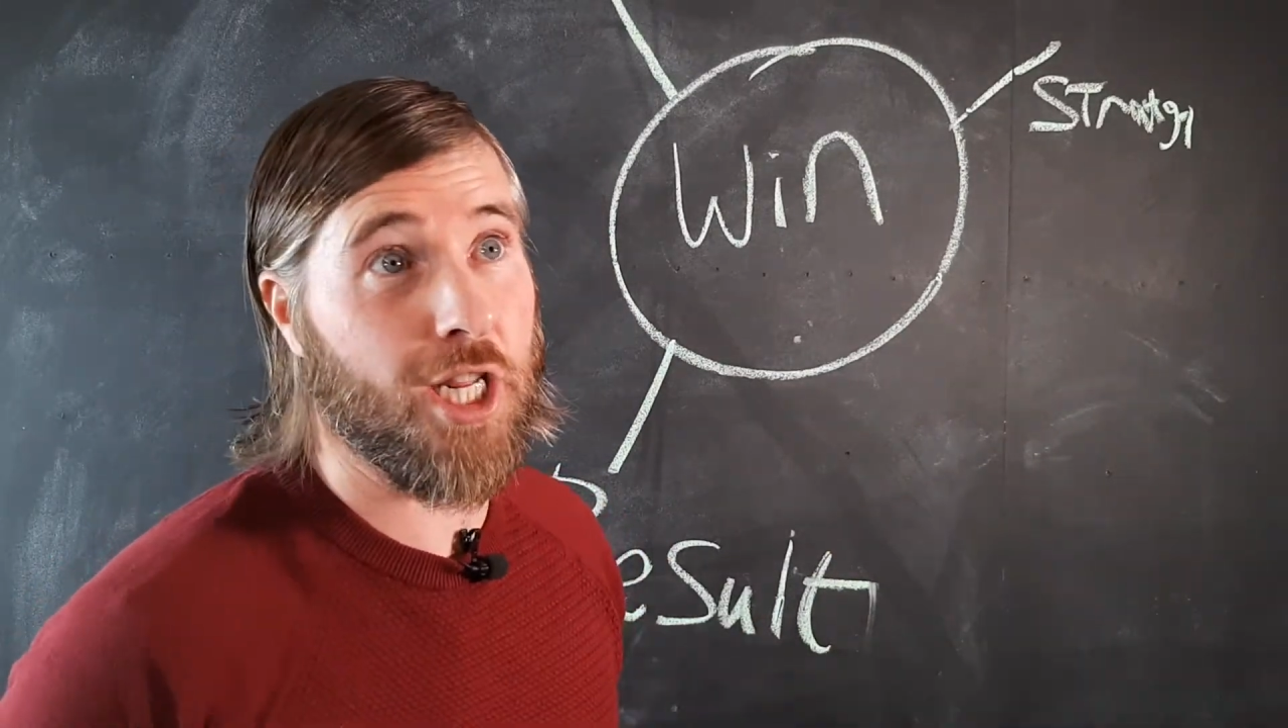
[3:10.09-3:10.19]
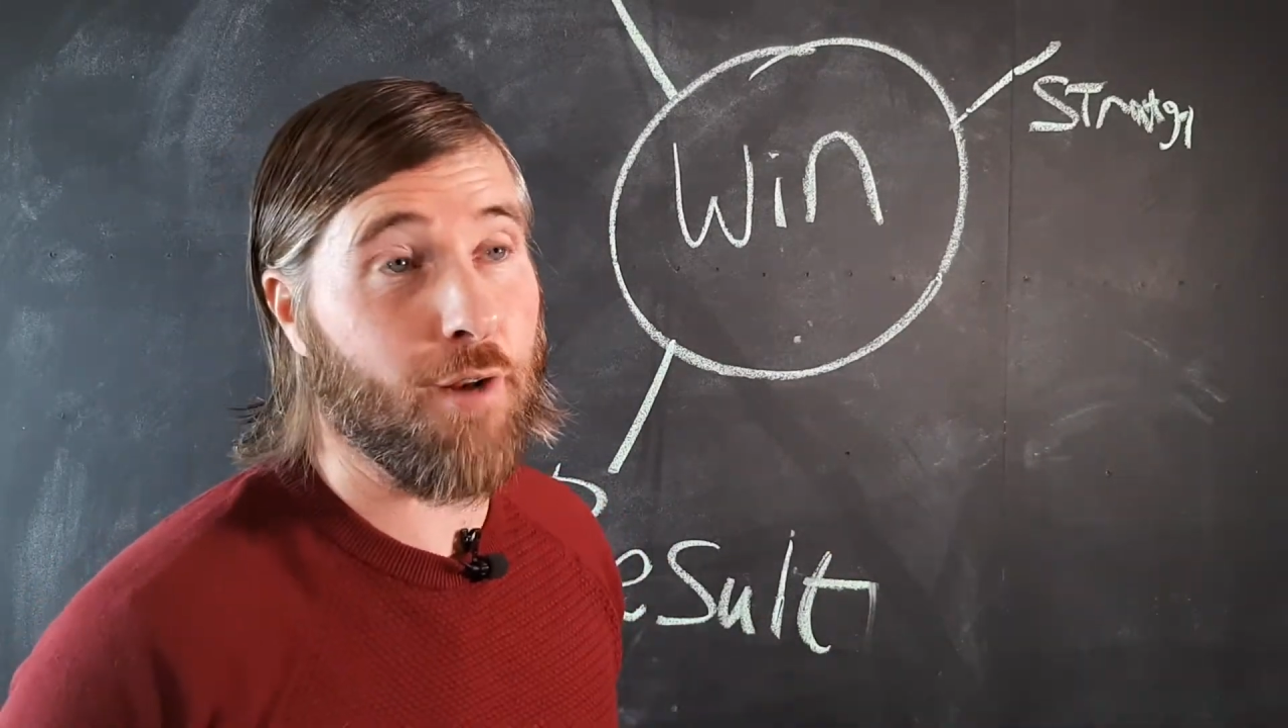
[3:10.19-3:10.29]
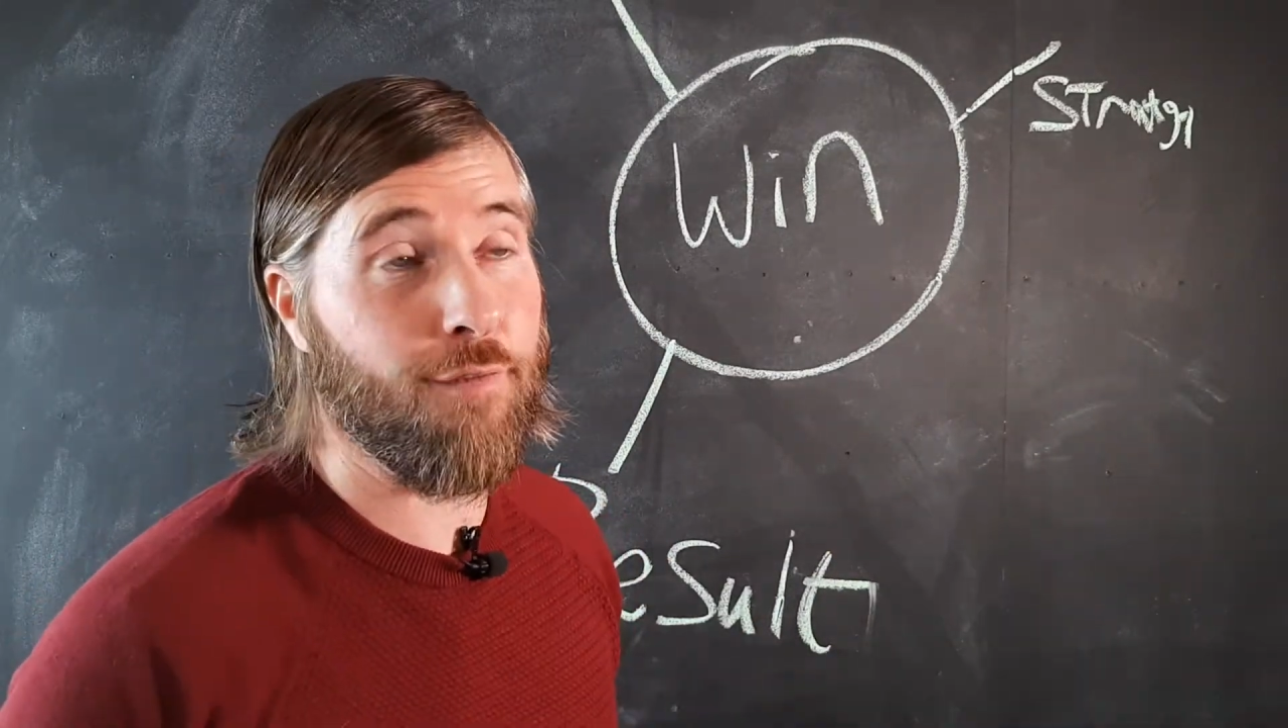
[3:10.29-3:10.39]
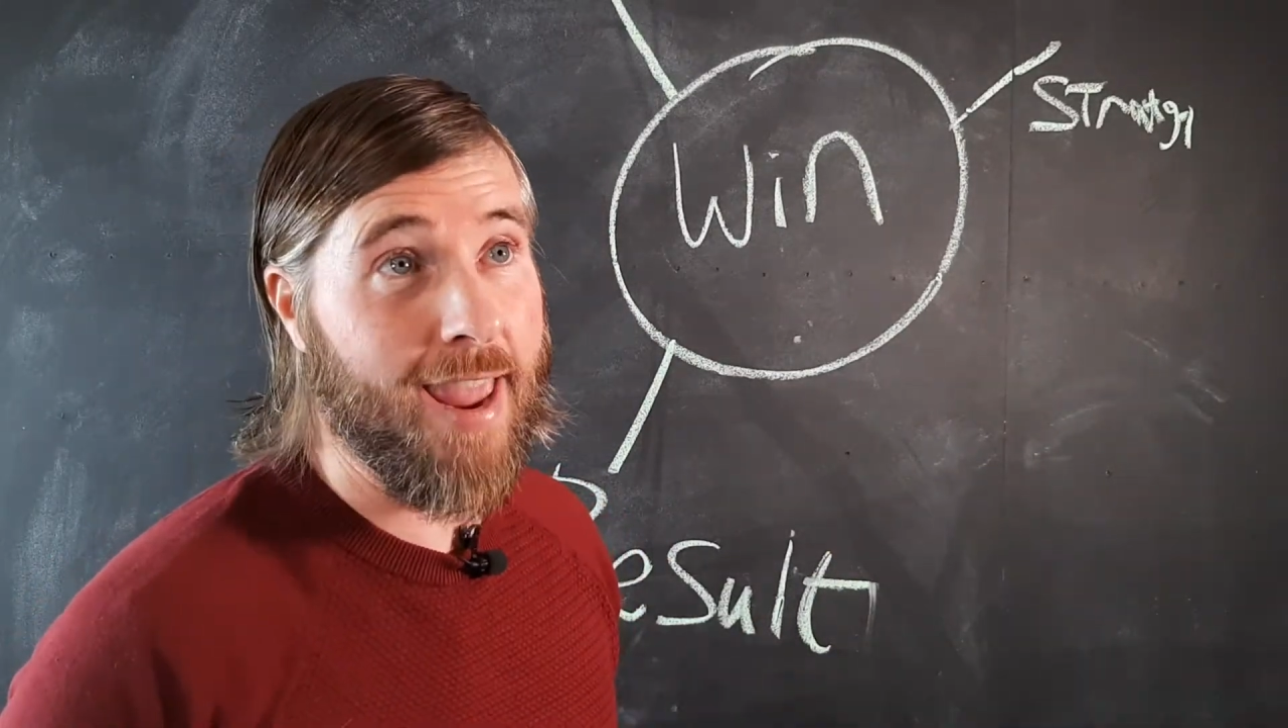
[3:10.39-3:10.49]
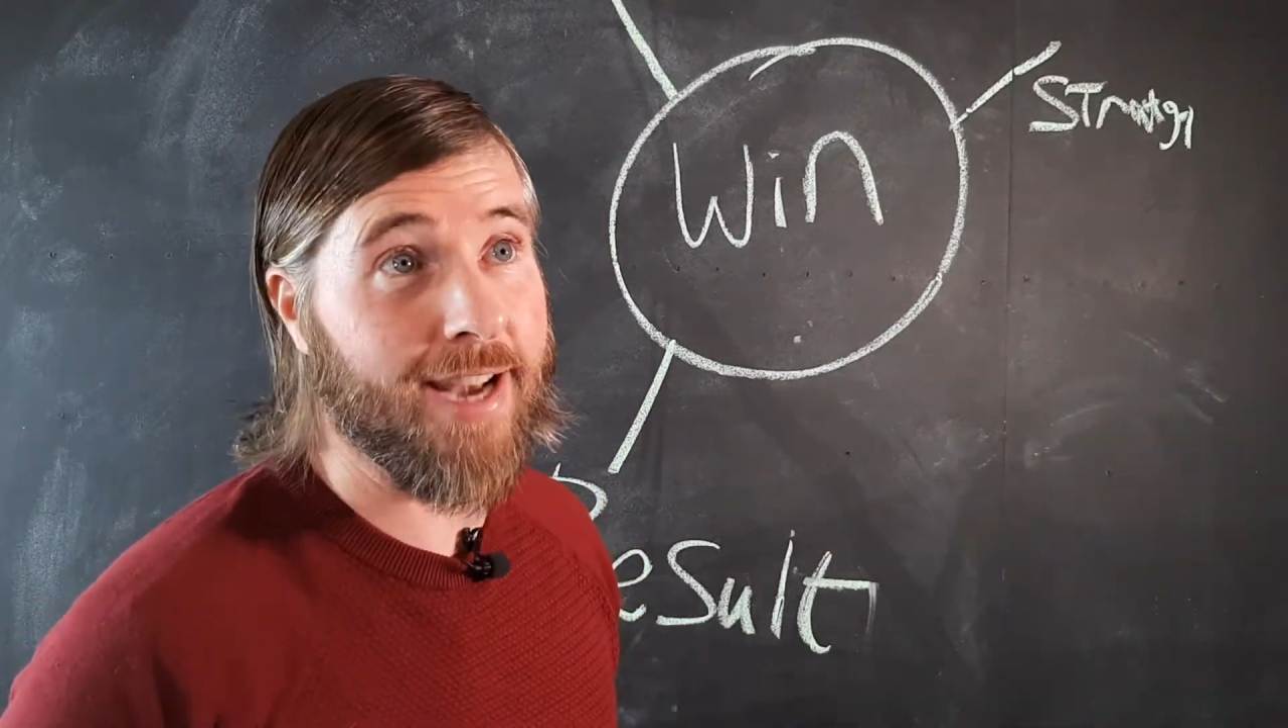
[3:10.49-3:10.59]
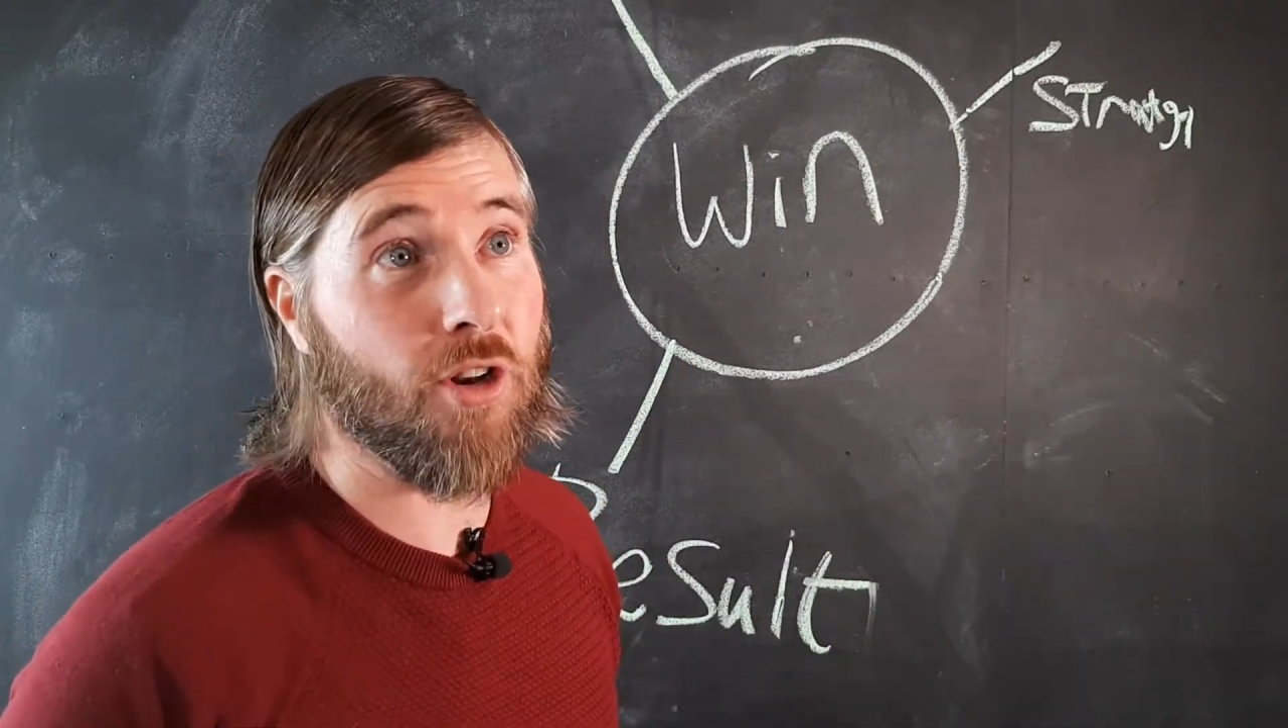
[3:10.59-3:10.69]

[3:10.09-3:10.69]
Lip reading: you'll find